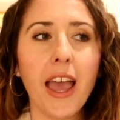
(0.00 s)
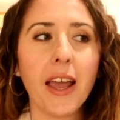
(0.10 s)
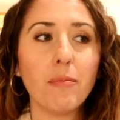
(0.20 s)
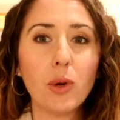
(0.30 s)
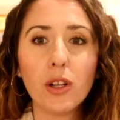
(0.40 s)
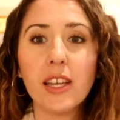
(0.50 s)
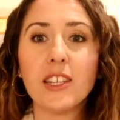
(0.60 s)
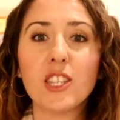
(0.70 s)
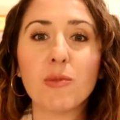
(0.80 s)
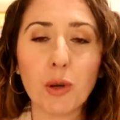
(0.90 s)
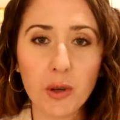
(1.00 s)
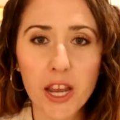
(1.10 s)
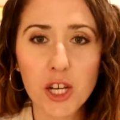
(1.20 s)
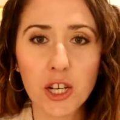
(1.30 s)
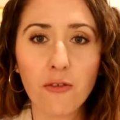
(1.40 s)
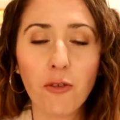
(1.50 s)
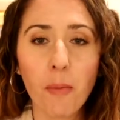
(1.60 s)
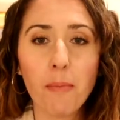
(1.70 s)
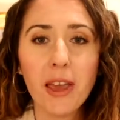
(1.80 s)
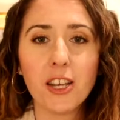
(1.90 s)
and pull inspiration
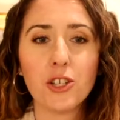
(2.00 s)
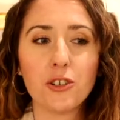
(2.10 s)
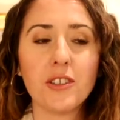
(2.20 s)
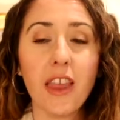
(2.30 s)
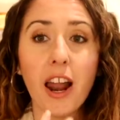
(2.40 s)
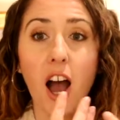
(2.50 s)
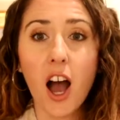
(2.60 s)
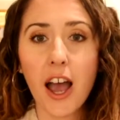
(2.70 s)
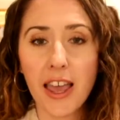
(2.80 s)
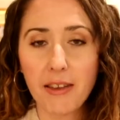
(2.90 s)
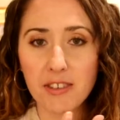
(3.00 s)
from pictures that I have